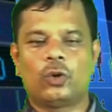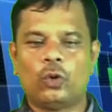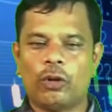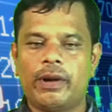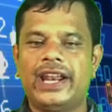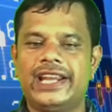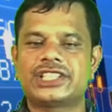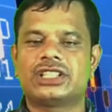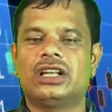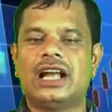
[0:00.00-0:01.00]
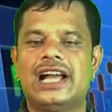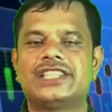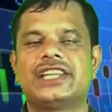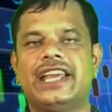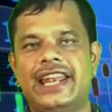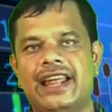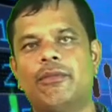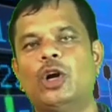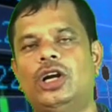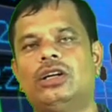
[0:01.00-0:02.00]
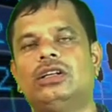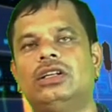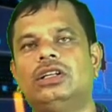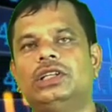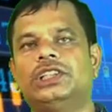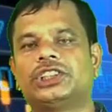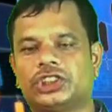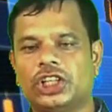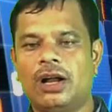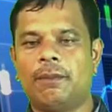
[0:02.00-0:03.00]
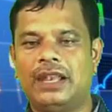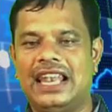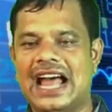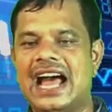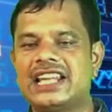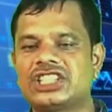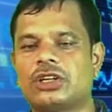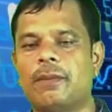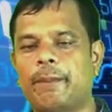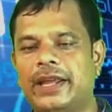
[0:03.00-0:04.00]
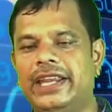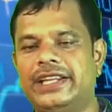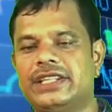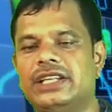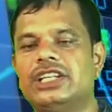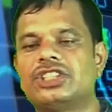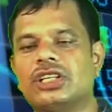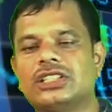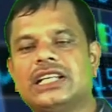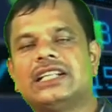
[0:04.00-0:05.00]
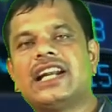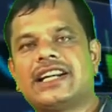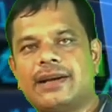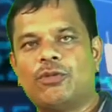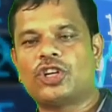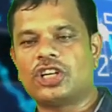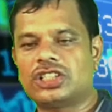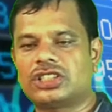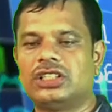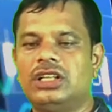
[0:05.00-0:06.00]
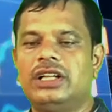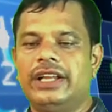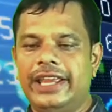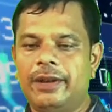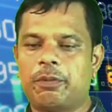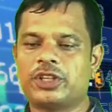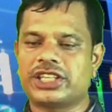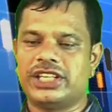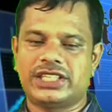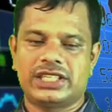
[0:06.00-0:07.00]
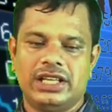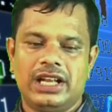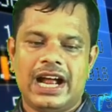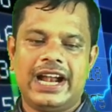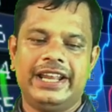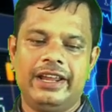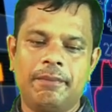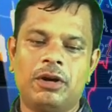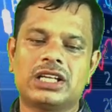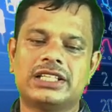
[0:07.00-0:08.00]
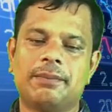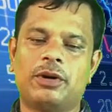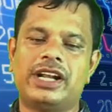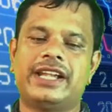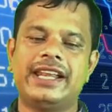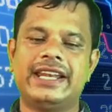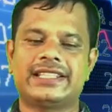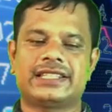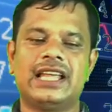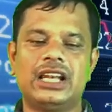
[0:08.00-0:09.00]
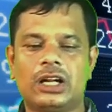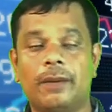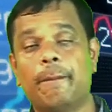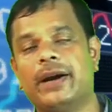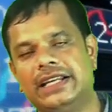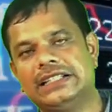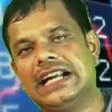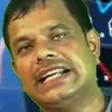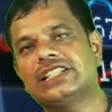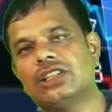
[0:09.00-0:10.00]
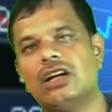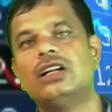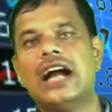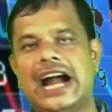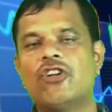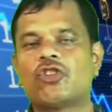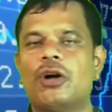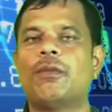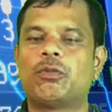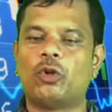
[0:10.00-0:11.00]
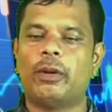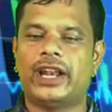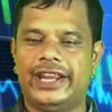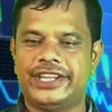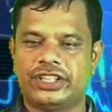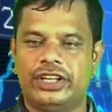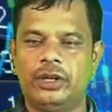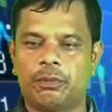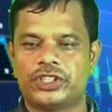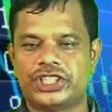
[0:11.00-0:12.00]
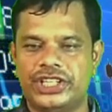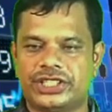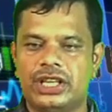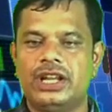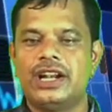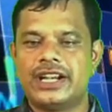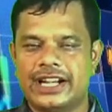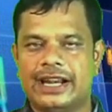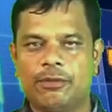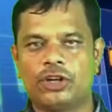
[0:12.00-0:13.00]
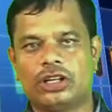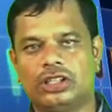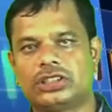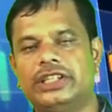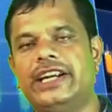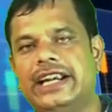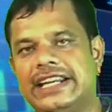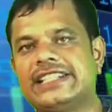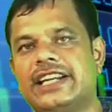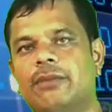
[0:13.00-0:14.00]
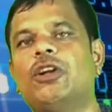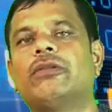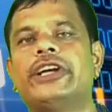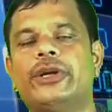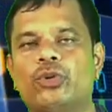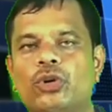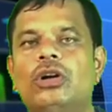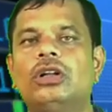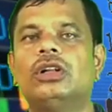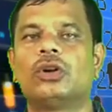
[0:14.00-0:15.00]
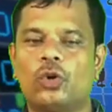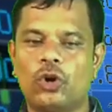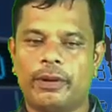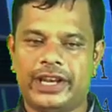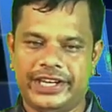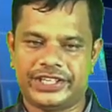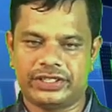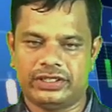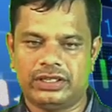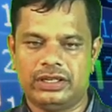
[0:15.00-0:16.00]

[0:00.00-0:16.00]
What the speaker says: globalization has enabled some large companies such as Tata Motors, Infosys, and emerge a multinational companies. That is the outcome of globalization. Infosys, Tata Motors, it is developed due to globalization.